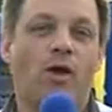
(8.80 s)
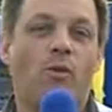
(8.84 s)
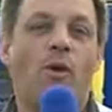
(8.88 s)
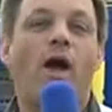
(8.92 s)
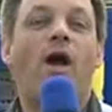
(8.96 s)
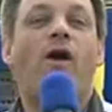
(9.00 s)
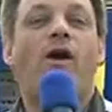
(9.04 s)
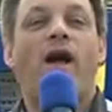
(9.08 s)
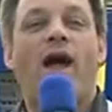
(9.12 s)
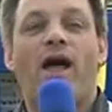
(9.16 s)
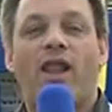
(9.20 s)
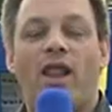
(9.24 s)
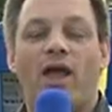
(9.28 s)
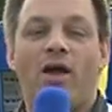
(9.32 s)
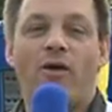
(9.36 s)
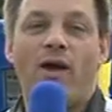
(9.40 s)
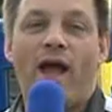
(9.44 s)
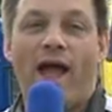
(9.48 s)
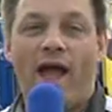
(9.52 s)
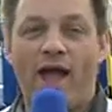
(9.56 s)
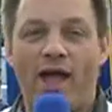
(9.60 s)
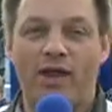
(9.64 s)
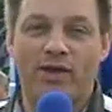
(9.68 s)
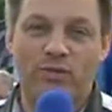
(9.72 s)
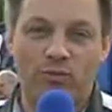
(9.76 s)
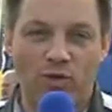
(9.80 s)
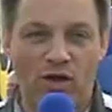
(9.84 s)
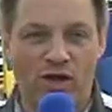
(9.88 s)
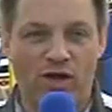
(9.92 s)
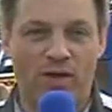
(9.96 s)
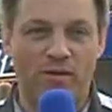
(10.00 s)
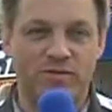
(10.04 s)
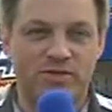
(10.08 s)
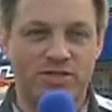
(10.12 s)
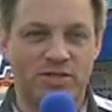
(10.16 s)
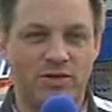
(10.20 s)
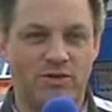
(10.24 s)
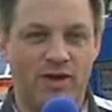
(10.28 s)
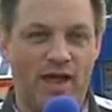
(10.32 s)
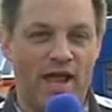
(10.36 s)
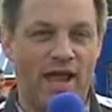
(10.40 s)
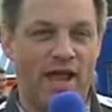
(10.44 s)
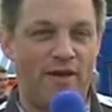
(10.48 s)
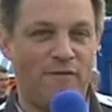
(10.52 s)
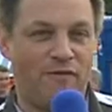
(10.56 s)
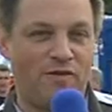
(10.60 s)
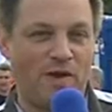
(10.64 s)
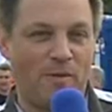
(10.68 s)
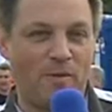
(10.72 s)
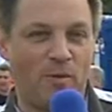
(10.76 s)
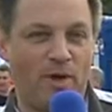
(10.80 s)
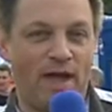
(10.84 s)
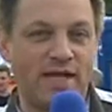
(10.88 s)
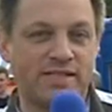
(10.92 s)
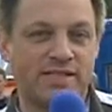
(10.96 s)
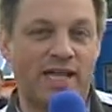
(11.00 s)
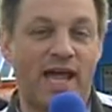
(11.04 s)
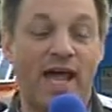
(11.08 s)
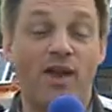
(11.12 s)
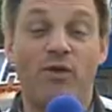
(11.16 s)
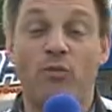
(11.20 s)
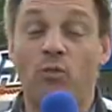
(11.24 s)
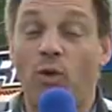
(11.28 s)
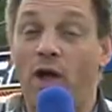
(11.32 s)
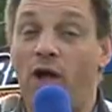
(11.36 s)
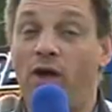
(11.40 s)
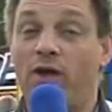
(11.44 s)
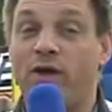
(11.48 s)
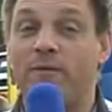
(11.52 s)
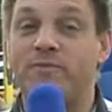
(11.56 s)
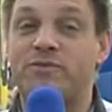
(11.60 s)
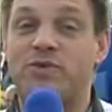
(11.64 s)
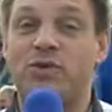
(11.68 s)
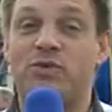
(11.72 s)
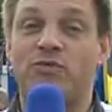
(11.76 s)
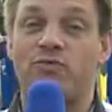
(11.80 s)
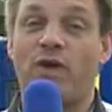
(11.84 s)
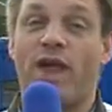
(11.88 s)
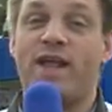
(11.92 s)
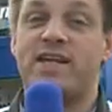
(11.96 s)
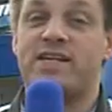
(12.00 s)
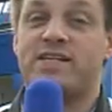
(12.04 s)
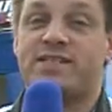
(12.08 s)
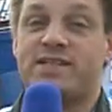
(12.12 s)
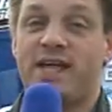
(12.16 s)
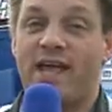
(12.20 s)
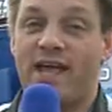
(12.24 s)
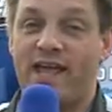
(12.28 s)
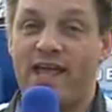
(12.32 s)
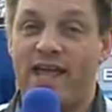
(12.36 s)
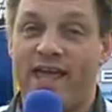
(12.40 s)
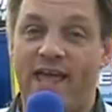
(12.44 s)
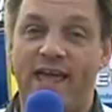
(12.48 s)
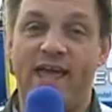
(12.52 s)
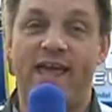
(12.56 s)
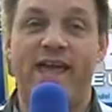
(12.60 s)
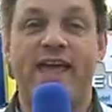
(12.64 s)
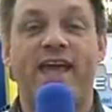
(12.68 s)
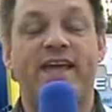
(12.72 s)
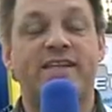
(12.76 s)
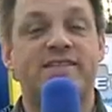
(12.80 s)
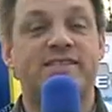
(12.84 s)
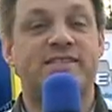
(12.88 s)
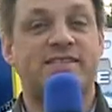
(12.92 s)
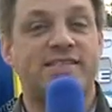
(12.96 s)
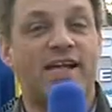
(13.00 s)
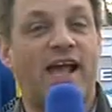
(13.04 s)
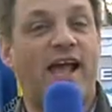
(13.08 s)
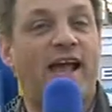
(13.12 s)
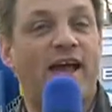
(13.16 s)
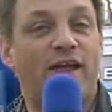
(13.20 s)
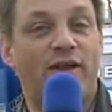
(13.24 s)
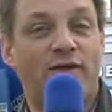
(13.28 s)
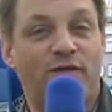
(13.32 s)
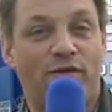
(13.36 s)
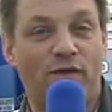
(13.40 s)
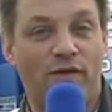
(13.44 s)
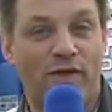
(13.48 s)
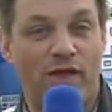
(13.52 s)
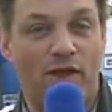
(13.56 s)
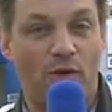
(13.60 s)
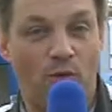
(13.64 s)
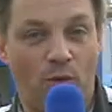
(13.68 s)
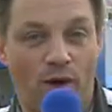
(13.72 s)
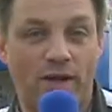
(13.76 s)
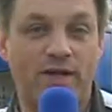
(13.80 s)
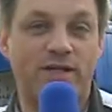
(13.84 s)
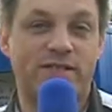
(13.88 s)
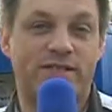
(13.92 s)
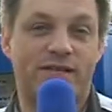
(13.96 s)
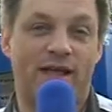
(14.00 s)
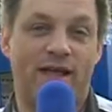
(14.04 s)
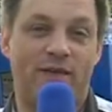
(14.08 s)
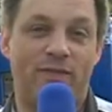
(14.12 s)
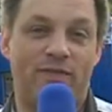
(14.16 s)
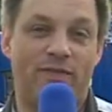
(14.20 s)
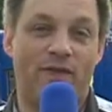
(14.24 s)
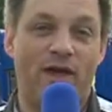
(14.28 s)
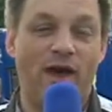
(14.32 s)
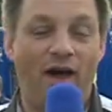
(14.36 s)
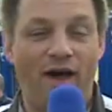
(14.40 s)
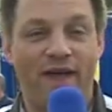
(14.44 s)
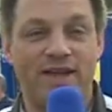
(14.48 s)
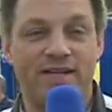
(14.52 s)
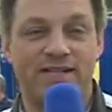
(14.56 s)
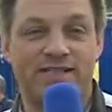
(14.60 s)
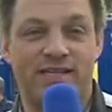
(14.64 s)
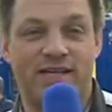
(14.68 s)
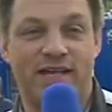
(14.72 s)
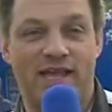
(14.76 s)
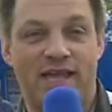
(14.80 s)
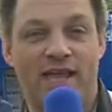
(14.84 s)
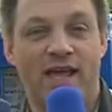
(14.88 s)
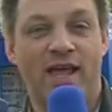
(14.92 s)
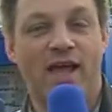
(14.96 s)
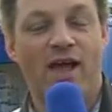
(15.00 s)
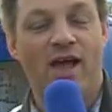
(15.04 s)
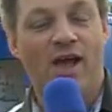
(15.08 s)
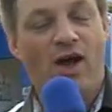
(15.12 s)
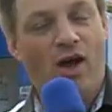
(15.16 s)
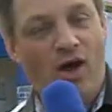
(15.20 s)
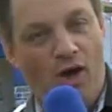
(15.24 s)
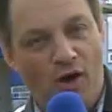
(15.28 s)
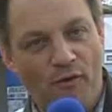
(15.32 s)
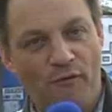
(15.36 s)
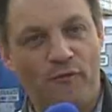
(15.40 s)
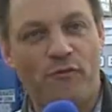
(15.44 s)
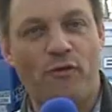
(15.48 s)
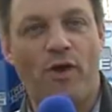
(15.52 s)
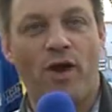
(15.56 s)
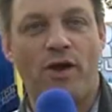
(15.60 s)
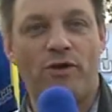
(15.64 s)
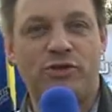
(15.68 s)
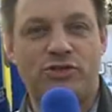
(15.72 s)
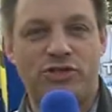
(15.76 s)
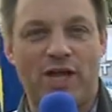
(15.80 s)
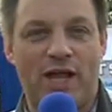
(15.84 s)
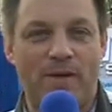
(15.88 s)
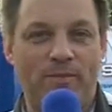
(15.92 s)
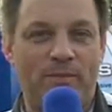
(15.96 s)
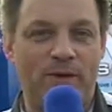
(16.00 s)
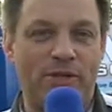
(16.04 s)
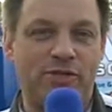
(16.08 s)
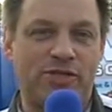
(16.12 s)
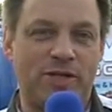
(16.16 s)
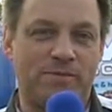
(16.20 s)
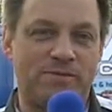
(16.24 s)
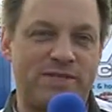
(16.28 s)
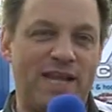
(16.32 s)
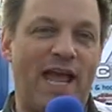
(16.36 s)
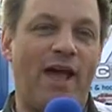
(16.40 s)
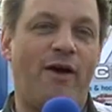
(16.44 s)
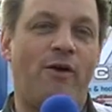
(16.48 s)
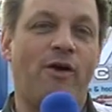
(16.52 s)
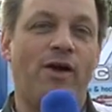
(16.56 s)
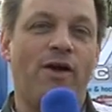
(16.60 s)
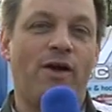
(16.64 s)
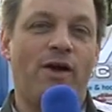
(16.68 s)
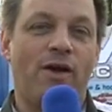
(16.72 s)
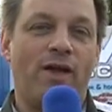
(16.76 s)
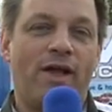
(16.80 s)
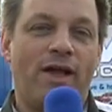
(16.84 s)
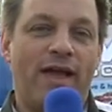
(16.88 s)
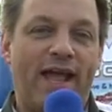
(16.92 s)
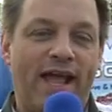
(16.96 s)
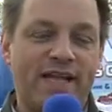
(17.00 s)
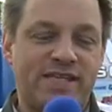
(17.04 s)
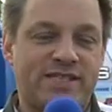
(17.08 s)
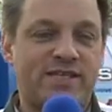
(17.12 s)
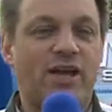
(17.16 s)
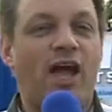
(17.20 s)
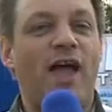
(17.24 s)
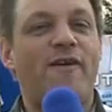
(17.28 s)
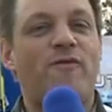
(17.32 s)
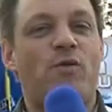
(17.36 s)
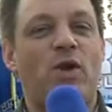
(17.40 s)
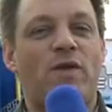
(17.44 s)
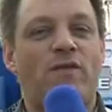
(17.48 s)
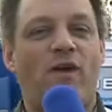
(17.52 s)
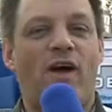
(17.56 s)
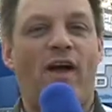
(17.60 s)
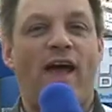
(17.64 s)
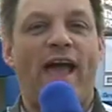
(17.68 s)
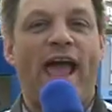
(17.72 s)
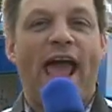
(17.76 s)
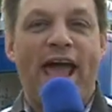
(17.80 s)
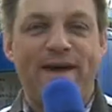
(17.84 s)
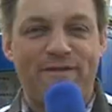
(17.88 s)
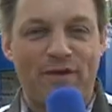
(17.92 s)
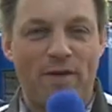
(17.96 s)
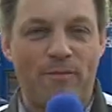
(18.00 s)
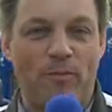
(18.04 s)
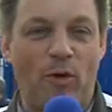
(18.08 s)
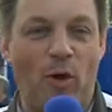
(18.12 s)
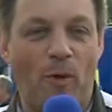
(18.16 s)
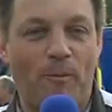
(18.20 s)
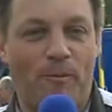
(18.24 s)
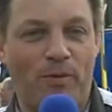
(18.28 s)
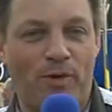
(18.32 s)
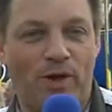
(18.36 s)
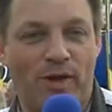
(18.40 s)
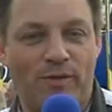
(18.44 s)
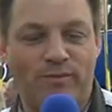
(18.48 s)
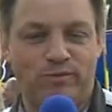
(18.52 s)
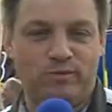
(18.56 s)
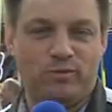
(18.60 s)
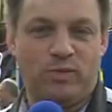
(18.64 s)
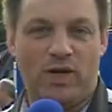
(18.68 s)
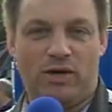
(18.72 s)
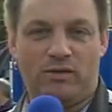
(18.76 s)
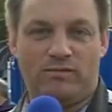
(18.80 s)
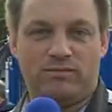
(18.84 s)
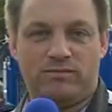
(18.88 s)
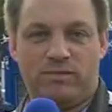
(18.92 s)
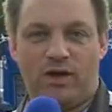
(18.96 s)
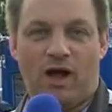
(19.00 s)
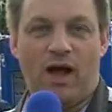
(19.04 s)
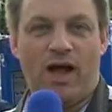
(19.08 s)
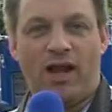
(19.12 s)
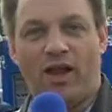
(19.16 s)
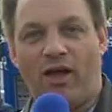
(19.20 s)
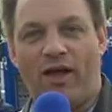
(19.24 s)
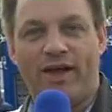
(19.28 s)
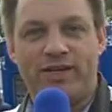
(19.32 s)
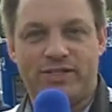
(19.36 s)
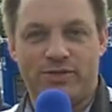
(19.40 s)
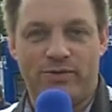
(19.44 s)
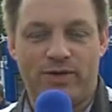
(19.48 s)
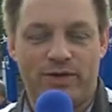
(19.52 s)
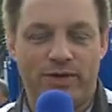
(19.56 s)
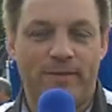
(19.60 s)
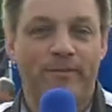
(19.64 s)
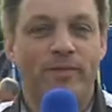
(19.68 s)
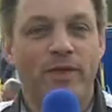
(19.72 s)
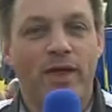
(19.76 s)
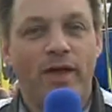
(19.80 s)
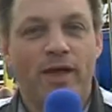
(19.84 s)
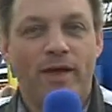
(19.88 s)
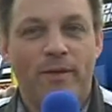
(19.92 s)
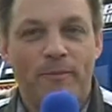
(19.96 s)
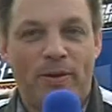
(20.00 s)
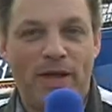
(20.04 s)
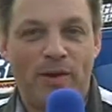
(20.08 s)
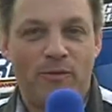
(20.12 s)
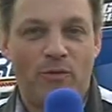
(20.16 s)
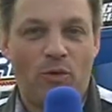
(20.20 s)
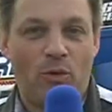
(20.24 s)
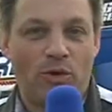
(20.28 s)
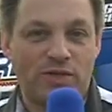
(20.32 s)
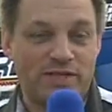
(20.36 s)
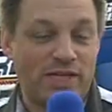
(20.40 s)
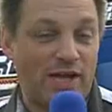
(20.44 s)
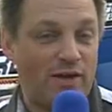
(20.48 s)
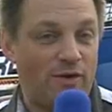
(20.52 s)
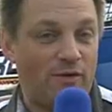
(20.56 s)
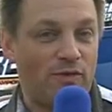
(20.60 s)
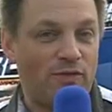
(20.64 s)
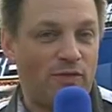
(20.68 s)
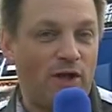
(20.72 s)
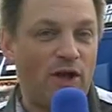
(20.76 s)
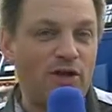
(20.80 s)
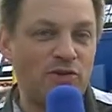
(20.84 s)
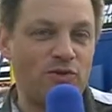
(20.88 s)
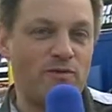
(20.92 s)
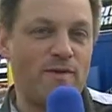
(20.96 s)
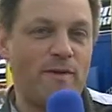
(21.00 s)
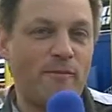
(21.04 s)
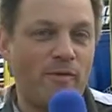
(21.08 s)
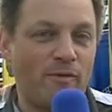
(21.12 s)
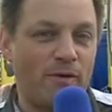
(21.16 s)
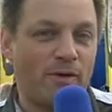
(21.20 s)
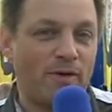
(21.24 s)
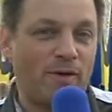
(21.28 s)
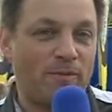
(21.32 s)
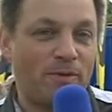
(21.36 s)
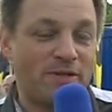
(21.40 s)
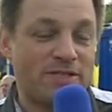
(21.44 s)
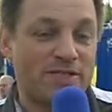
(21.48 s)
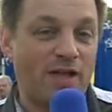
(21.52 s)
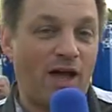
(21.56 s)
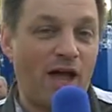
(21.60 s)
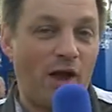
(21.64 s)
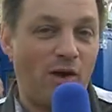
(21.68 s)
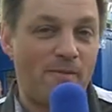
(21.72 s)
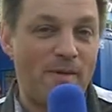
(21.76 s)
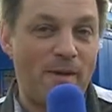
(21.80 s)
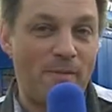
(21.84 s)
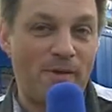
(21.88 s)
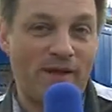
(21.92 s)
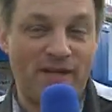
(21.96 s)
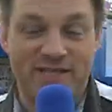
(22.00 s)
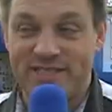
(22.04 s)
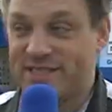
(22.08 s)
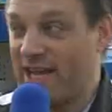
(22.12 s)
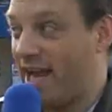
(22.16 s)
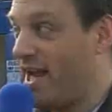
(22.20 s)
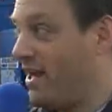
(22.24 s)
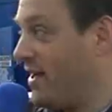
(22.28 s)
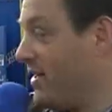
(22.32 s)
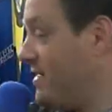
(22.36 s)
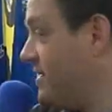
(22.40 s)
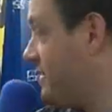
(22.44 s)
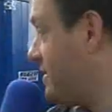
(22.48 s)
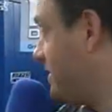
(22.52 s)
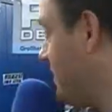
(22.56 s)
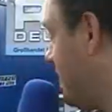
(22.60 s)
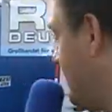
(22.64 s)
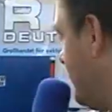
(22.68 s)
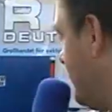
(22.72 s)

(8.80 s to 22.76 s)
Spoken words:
Well, hello and welcome to FWS and welcome to Race Day here in Sand for the 110th IC Off-Road Championships. Now, it's time for one of our ever popular, well, I like doing them, Pitwalk. Now, those who remember Pattaya remember containers